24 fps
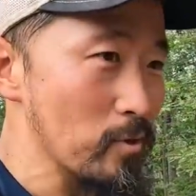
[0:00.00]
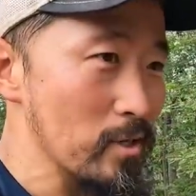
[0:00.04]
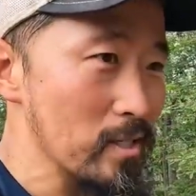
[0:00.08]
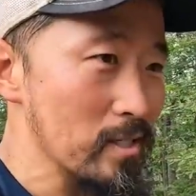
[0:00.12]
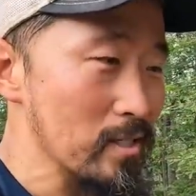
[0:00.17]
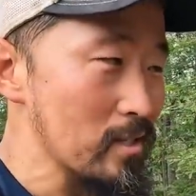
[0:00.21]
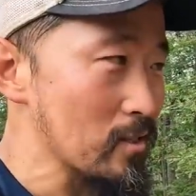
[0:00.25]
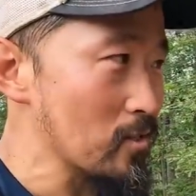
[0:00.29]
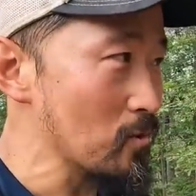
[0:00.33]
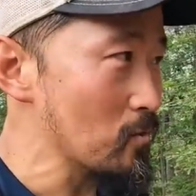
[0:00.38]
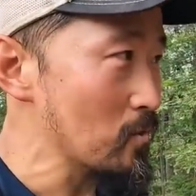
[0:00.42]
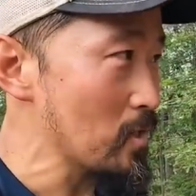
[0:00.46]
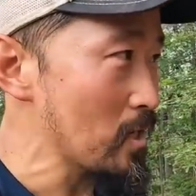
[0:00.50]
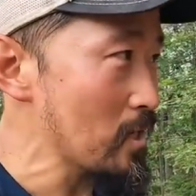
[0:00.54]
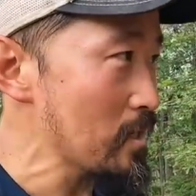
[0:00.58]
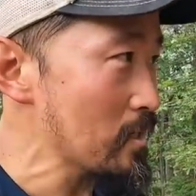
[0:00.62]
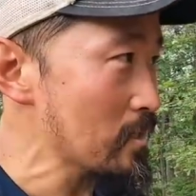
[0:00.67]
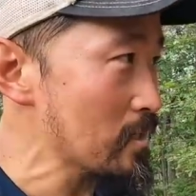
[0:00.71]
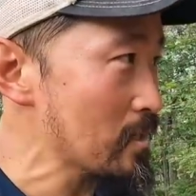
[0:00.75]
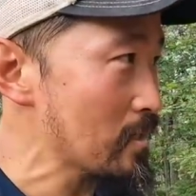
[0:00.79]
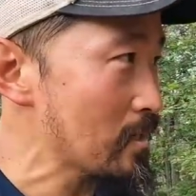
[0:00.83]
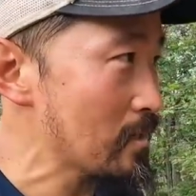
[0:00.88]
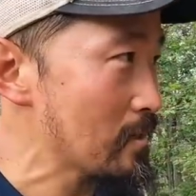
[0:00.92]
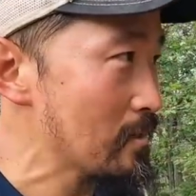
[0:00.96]
this breeze is so
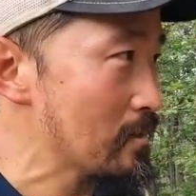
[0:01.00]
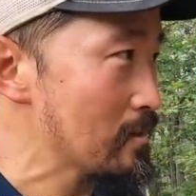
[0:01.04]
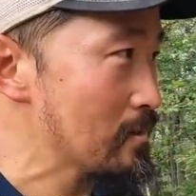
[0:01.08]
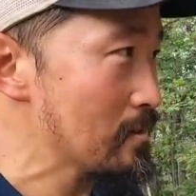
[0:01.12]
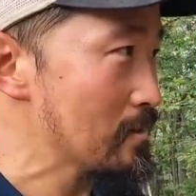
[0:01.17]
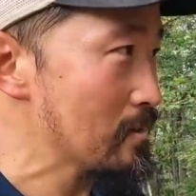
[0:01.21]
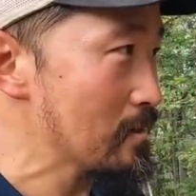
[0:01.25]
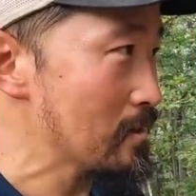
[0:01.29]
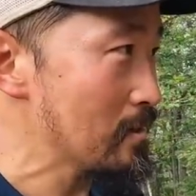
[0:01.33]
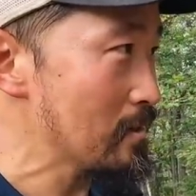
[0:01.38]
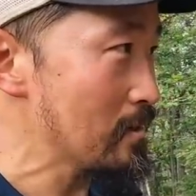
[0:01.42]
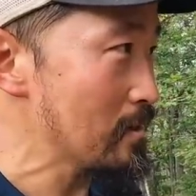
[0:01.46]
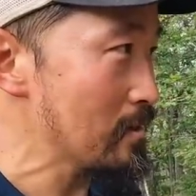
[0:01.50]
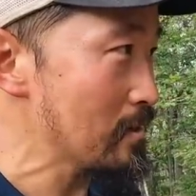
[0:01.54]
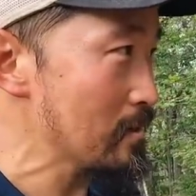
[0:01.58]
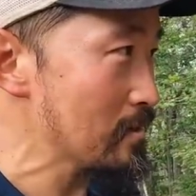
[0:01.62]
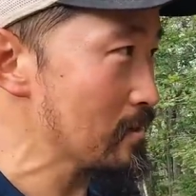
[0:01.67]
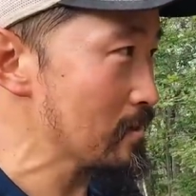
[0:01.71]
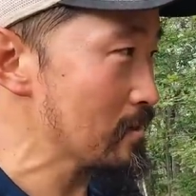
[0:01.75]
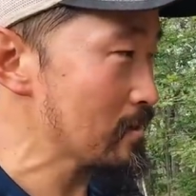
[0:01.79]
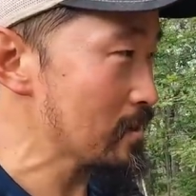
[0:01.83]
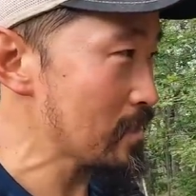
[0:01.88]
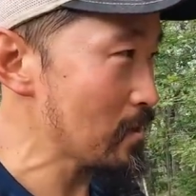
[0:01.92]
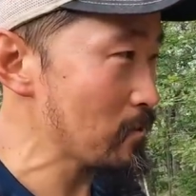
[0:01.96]
nice. It All is. right,
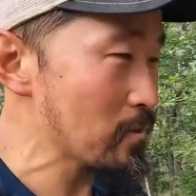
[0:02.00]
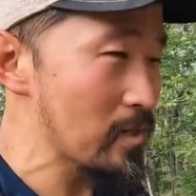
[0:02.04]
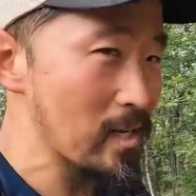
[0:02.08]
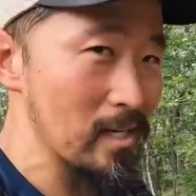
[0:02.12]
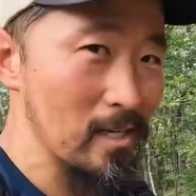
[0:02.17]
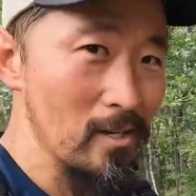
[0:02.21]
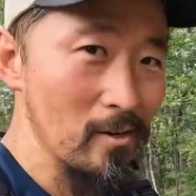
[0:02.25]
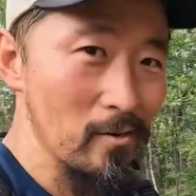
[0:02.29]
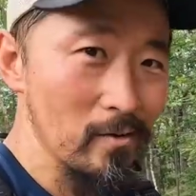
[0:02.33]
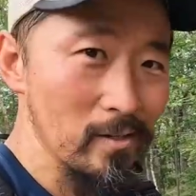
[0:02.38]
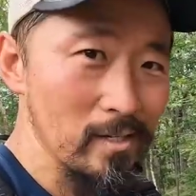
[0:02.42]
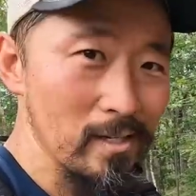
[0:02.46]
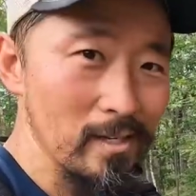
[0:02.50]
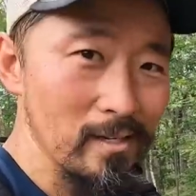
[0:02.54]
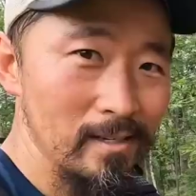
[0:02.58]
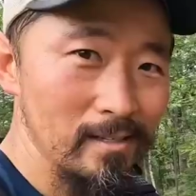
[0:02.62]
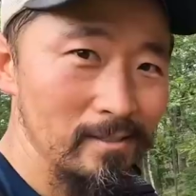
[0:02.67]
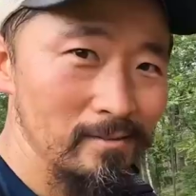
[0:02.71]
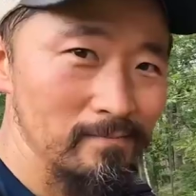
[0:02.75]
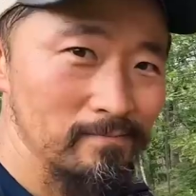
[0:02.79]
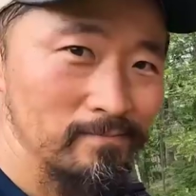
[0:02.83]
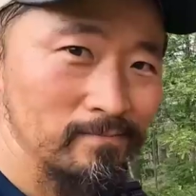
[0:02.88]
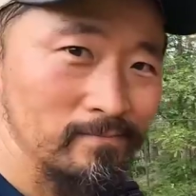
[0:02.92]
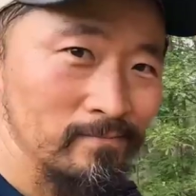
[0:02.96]
shall we get going?
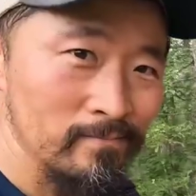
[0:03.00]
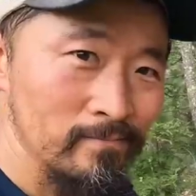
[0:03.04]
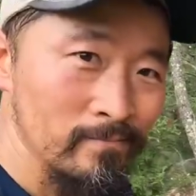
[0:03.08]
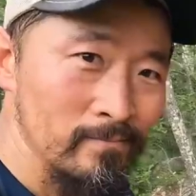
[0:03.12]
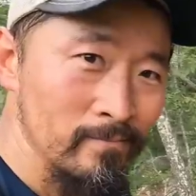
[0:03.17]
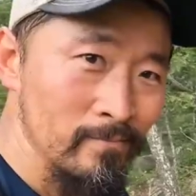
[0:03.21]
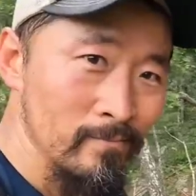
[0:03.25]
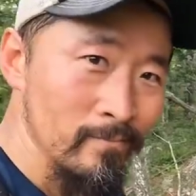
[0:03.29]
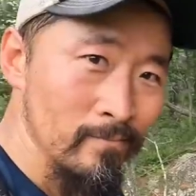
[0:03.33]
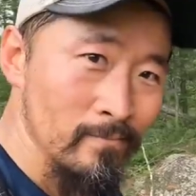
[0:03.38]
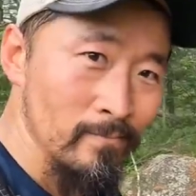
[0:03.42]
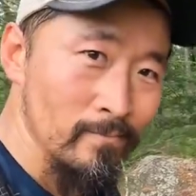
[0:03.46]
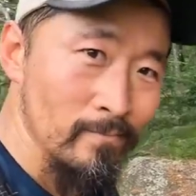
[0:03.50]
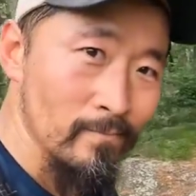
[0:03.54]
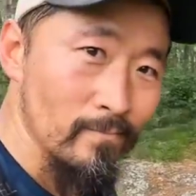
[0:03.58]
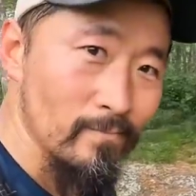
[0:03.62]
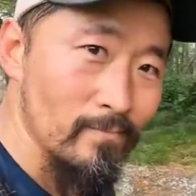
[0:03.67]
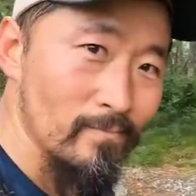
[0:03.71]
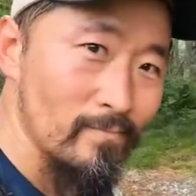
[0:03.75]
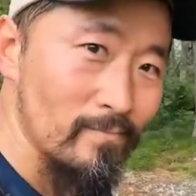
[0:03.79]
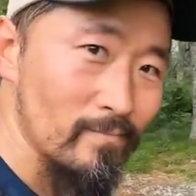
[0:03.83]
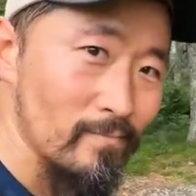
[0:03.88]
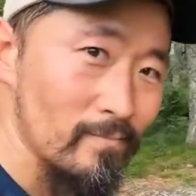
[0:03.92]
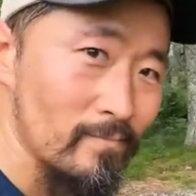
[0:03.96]
Sure.
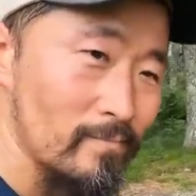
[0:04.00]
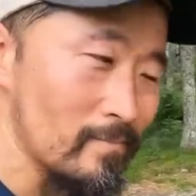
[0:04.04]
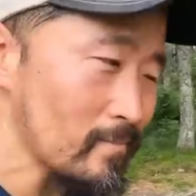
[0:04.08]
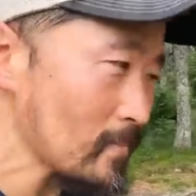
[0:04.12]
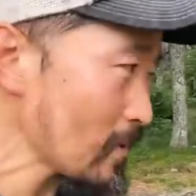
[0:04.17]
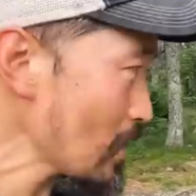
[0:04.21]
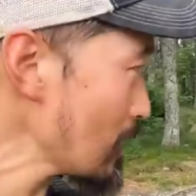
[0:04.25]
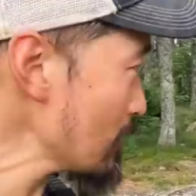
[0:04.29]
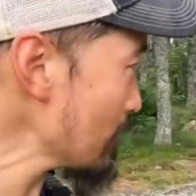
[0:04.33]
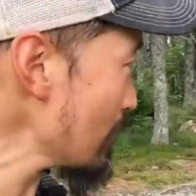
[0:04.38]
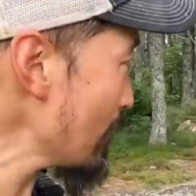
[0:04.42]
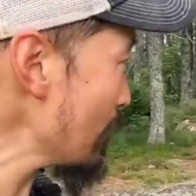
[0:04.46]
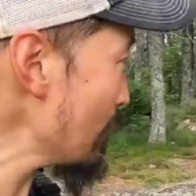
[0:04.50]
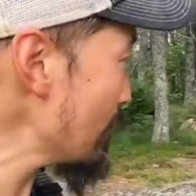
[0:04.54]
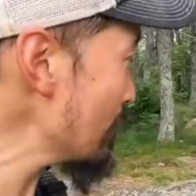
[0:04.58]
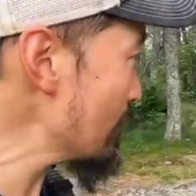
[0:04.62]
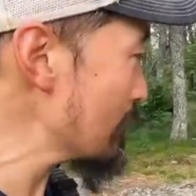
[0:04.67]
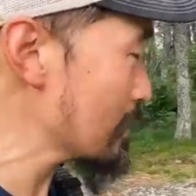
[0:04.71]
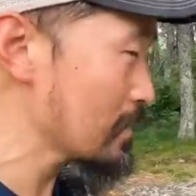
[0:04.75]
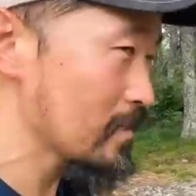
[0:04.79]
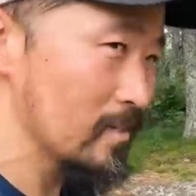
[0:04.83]
Okay.